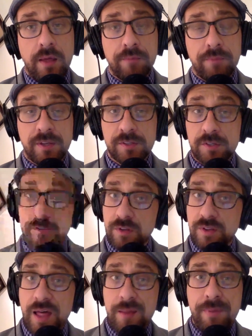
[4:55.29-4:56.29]
because there's a
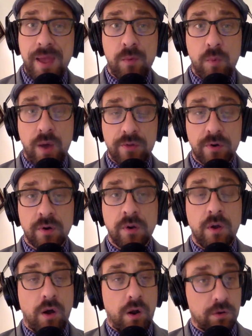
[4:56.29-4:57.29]
lot of bad weather
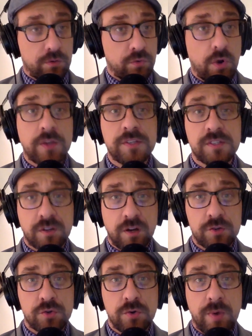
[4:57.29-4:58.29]
across the
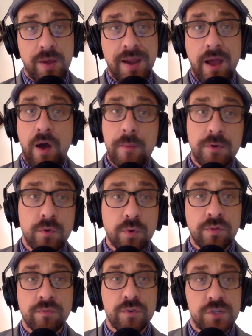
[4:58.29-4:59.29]
country right now. I'm in
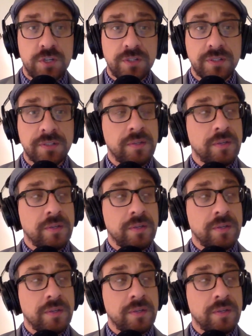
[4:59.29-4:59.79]
Northern Virginia.